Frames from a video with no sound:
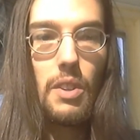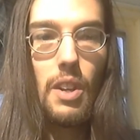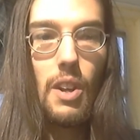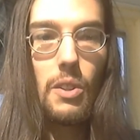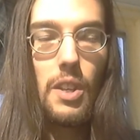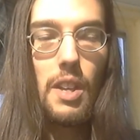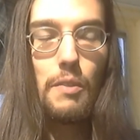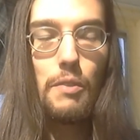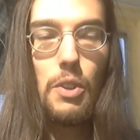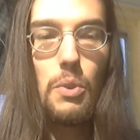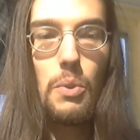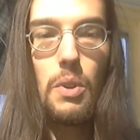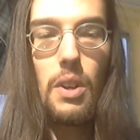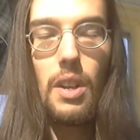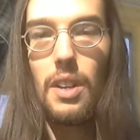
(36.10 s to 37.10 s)
I'll give
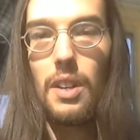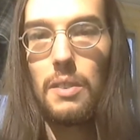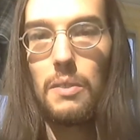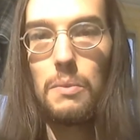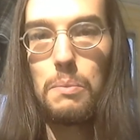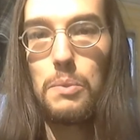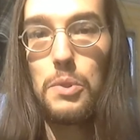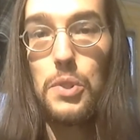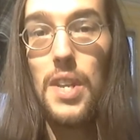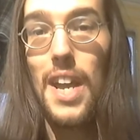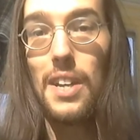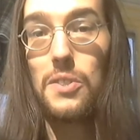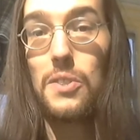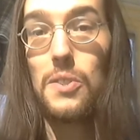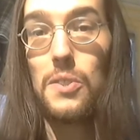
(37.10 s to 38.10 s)
you
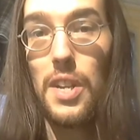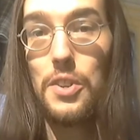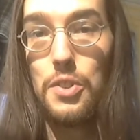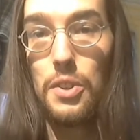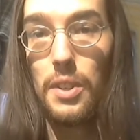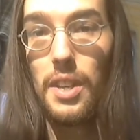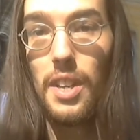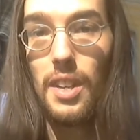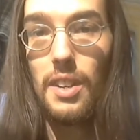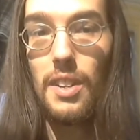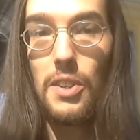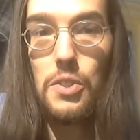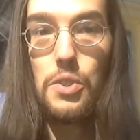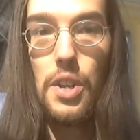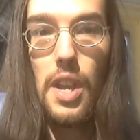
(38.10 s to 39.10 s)
sex, essentially, in
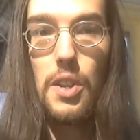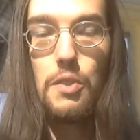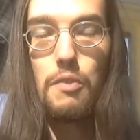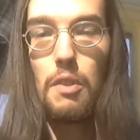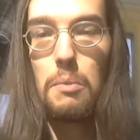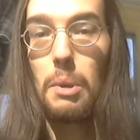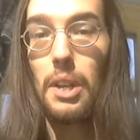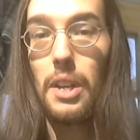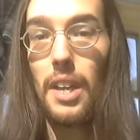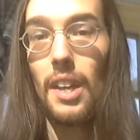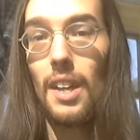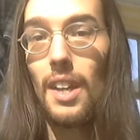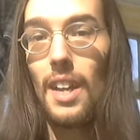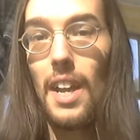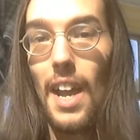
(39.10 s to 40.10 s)
exchange for
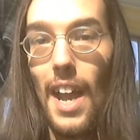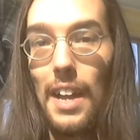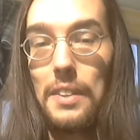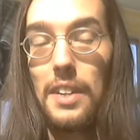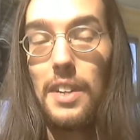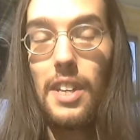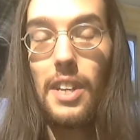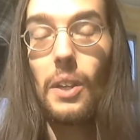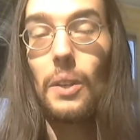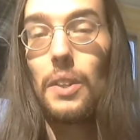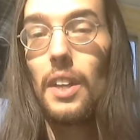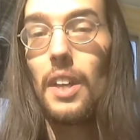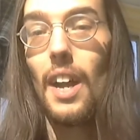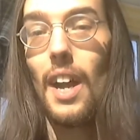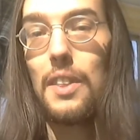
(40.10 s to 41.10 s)
money, and then
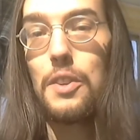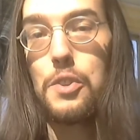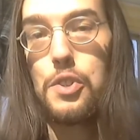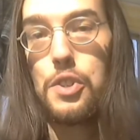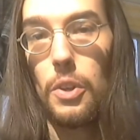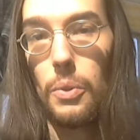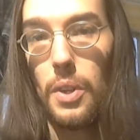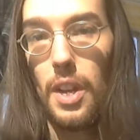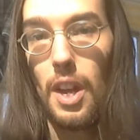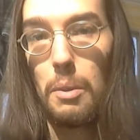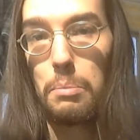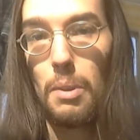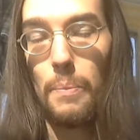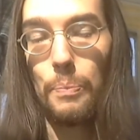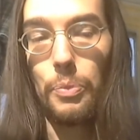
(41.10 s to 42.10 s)
killed the guy that showed
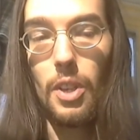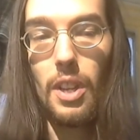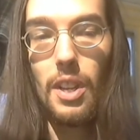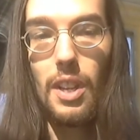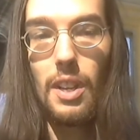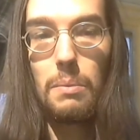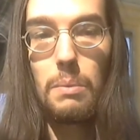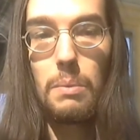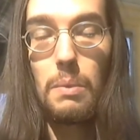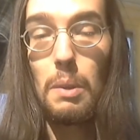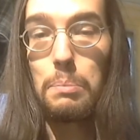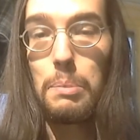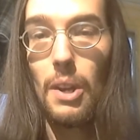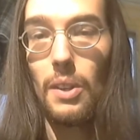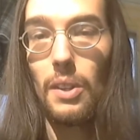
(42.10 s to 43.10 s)
up.
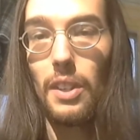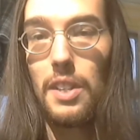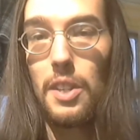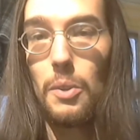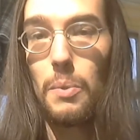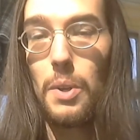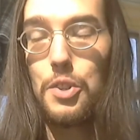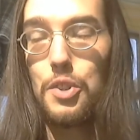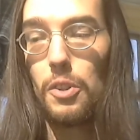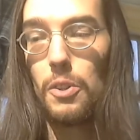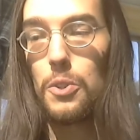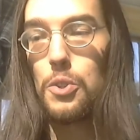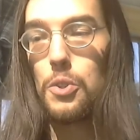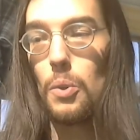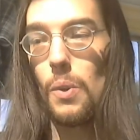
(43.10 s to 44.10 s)
Apparently, the
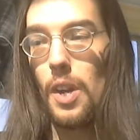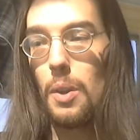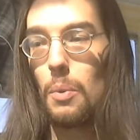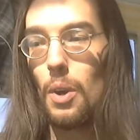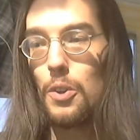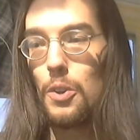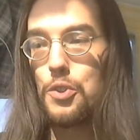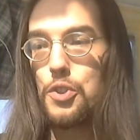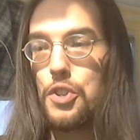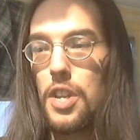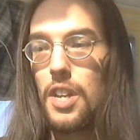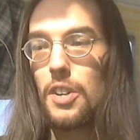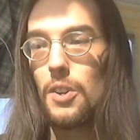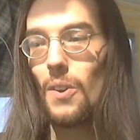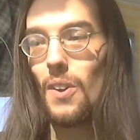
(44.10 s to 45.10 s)
original story was
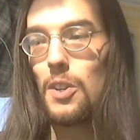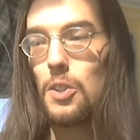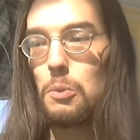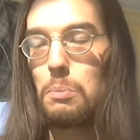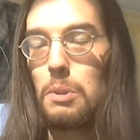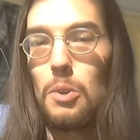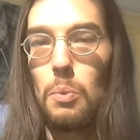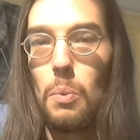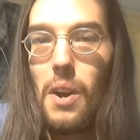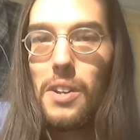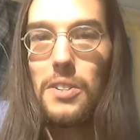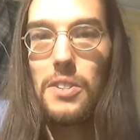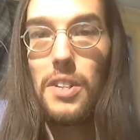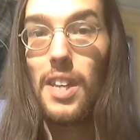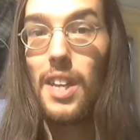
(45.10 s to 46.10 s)
she and her husband
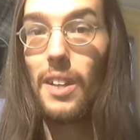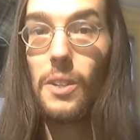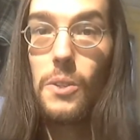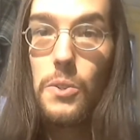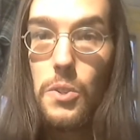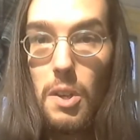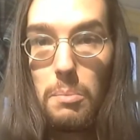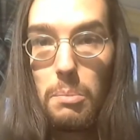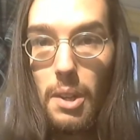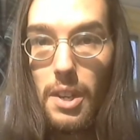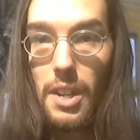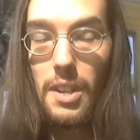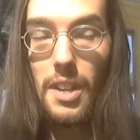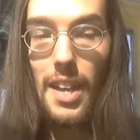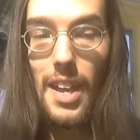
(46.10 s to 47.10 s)
wanted to kill
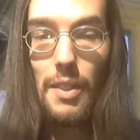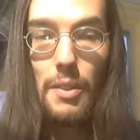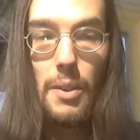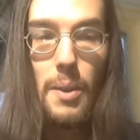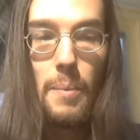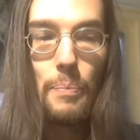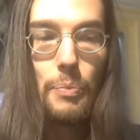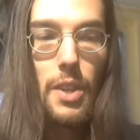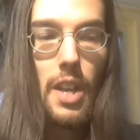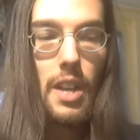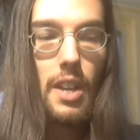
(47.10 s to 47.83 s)
somebody together.